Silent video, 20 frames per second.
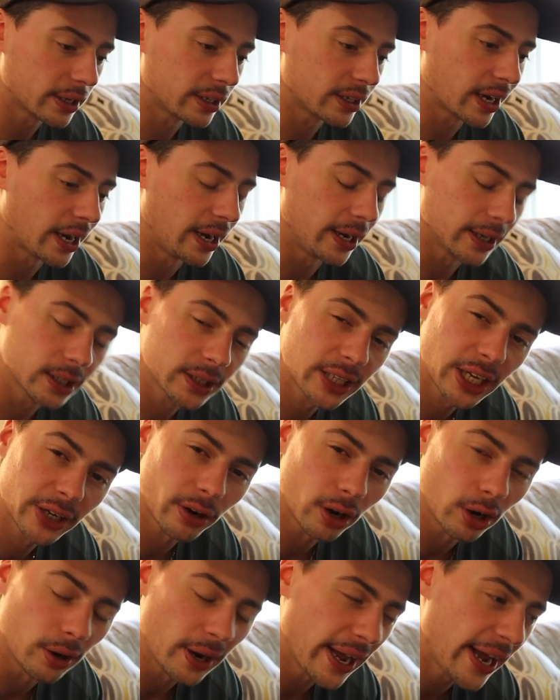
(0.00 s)
and kind of clear
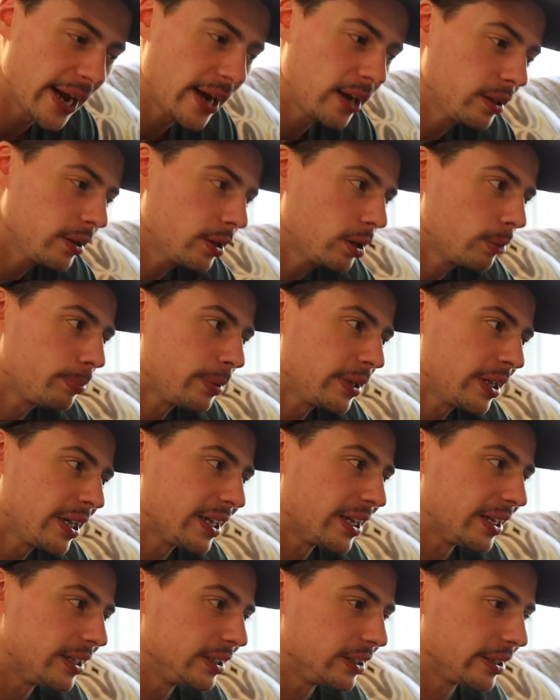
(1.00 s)
our head a little bit
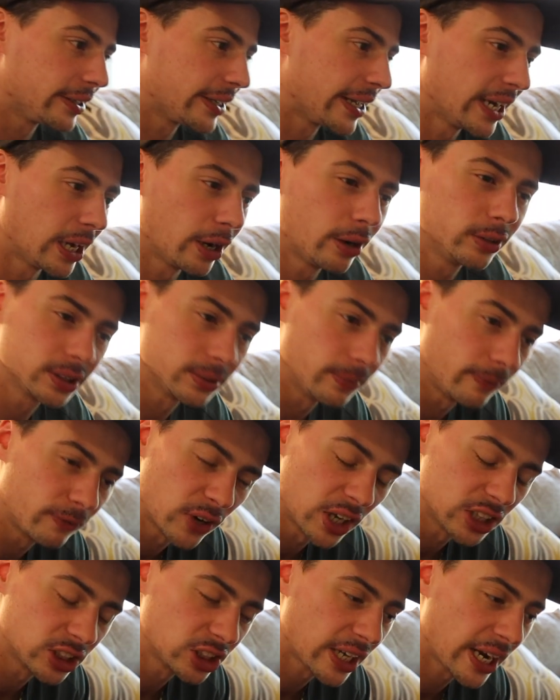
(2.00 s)
and get out some
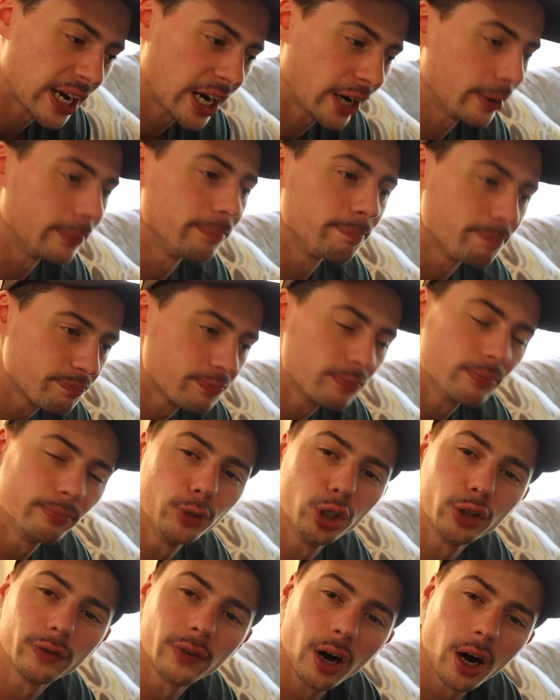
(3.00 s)
fresh air and
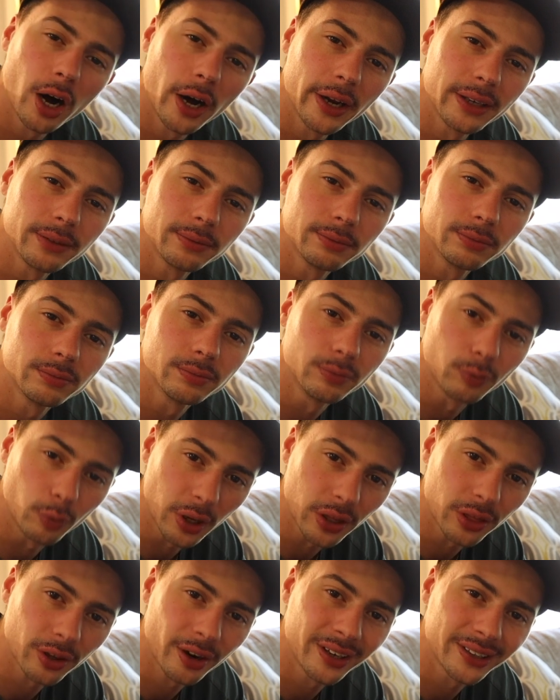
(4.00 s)
move on
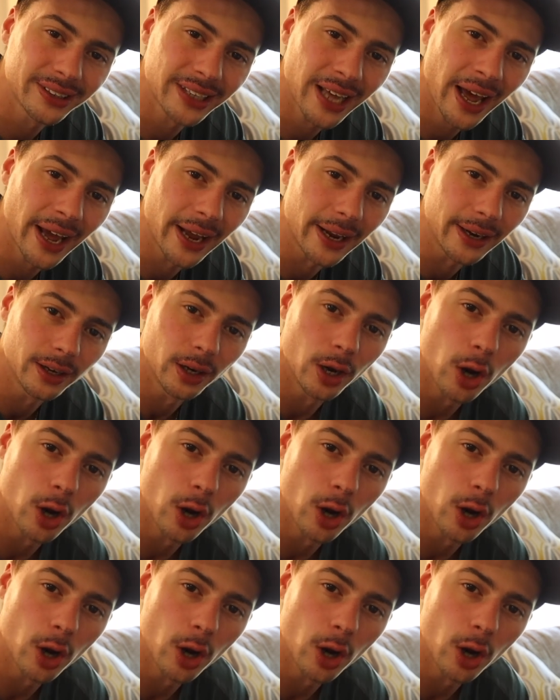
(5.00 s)
with our day.